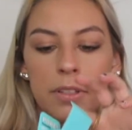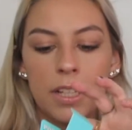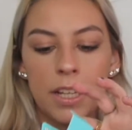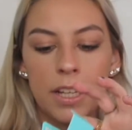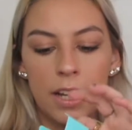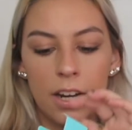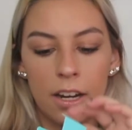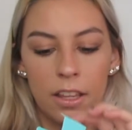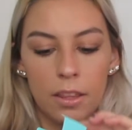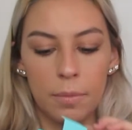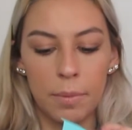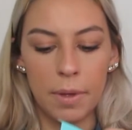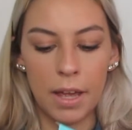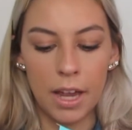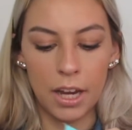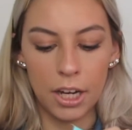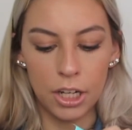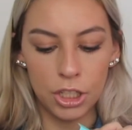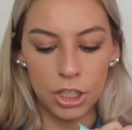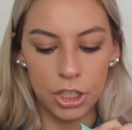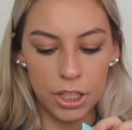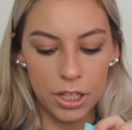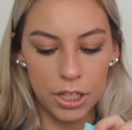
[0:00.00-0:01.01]
take it out of the
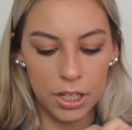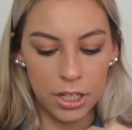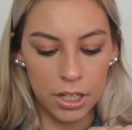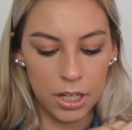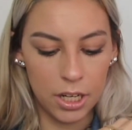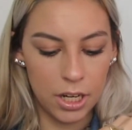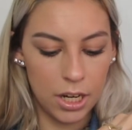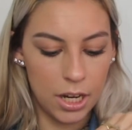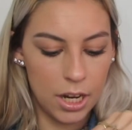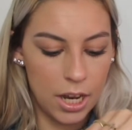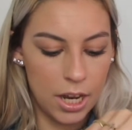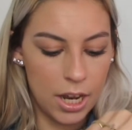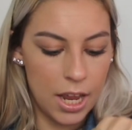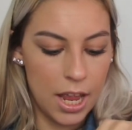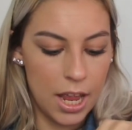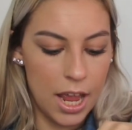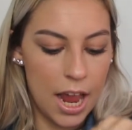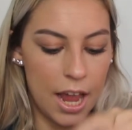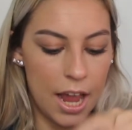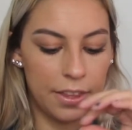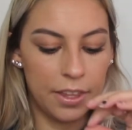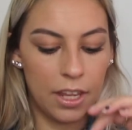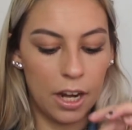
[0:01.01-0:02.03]
packaging.
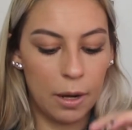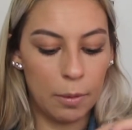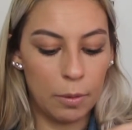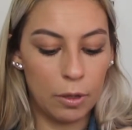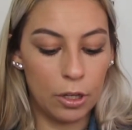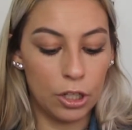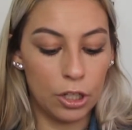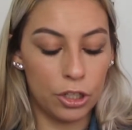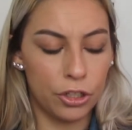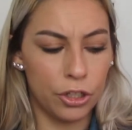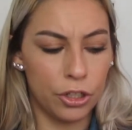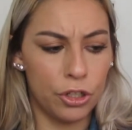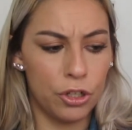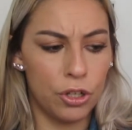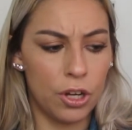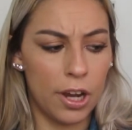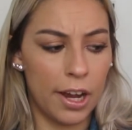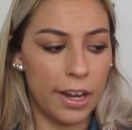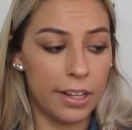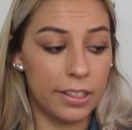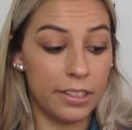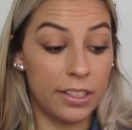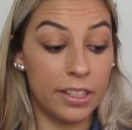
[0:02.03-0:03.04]
And then I'm going to show you
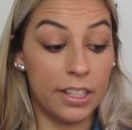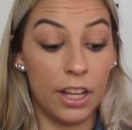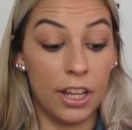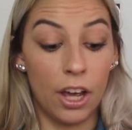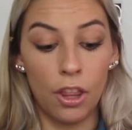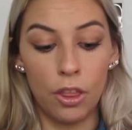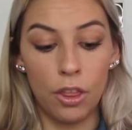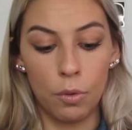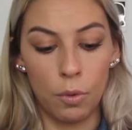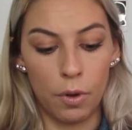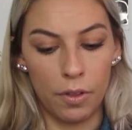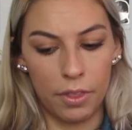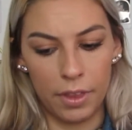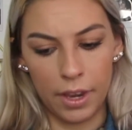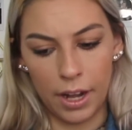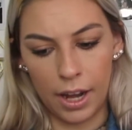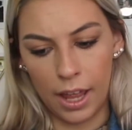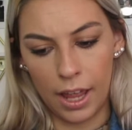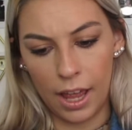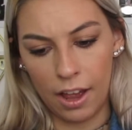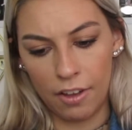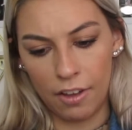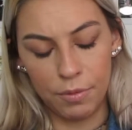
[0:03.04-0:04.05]
guys the other one that I
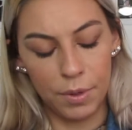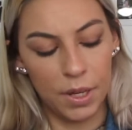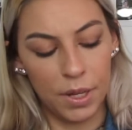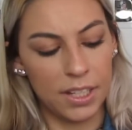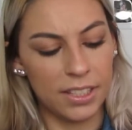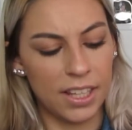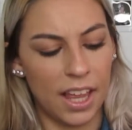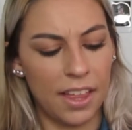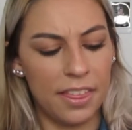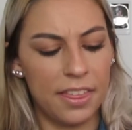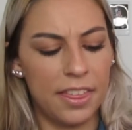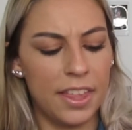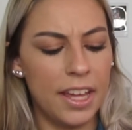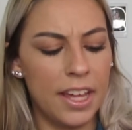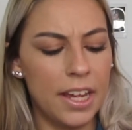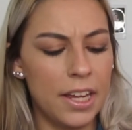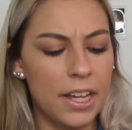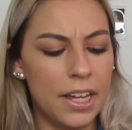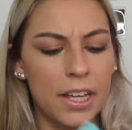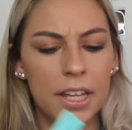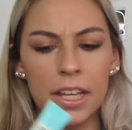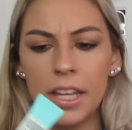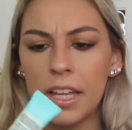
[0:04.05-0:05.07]
have because I
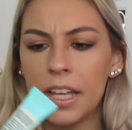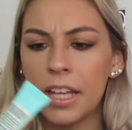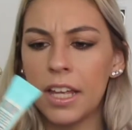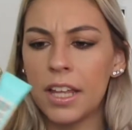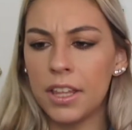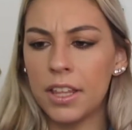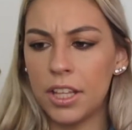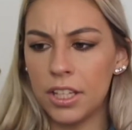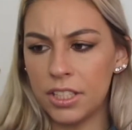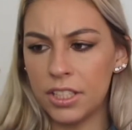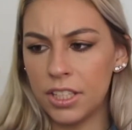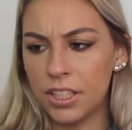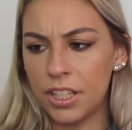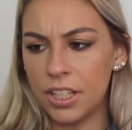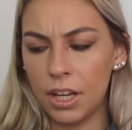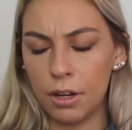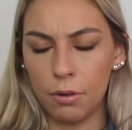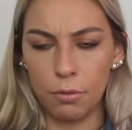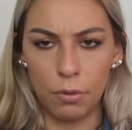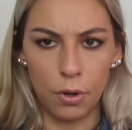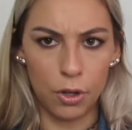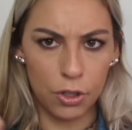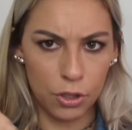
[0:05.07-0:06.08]
think this is the
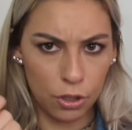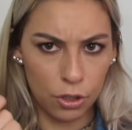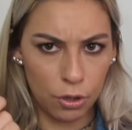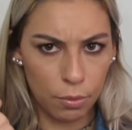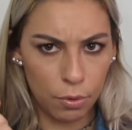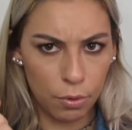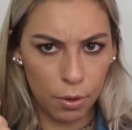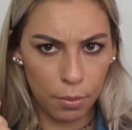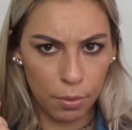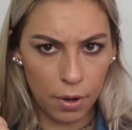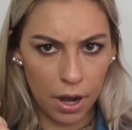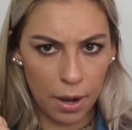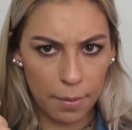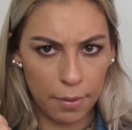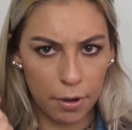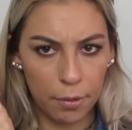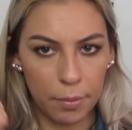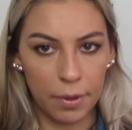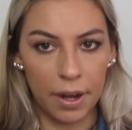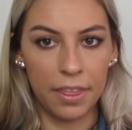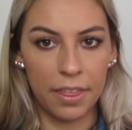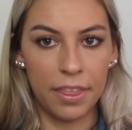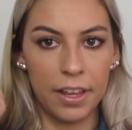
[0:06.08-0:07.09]
original pore primer,
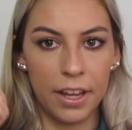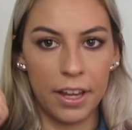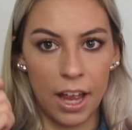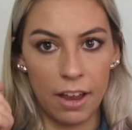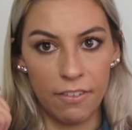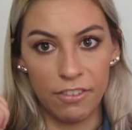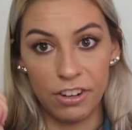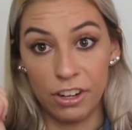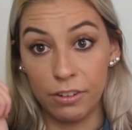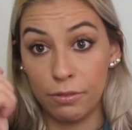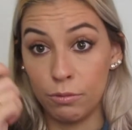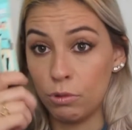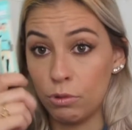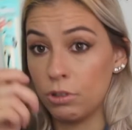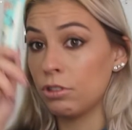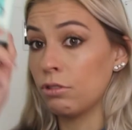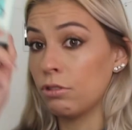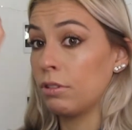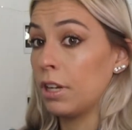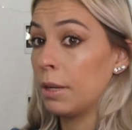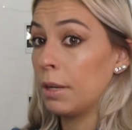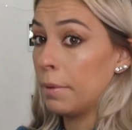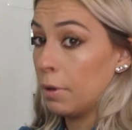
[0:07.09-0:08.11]
but I think I have a different one,
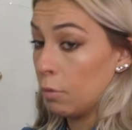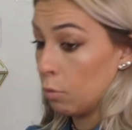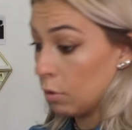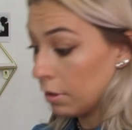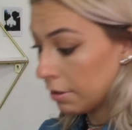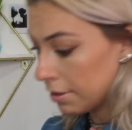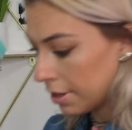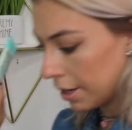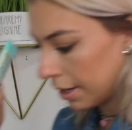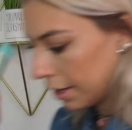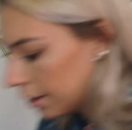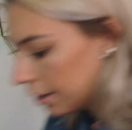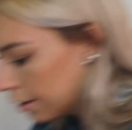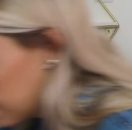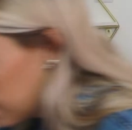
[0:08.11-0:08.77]
so give me one second.